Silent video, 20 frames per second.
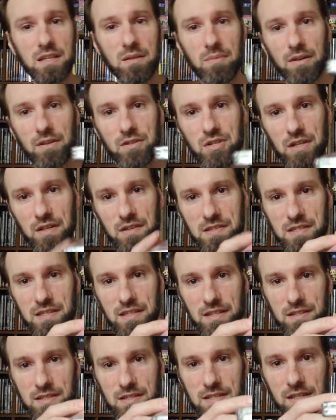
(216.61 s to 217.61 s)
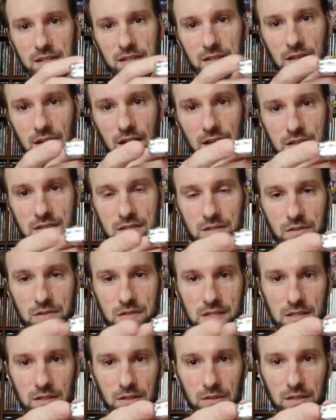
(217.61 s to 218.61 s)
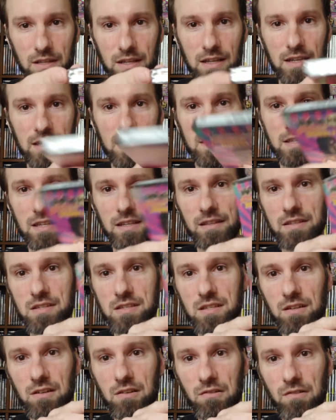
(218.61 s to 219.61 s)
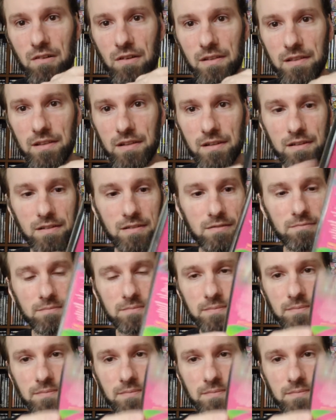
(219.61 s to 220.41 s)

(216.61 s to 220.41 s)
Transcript: But as you can see, it's still sealed. It's got the sticker on there.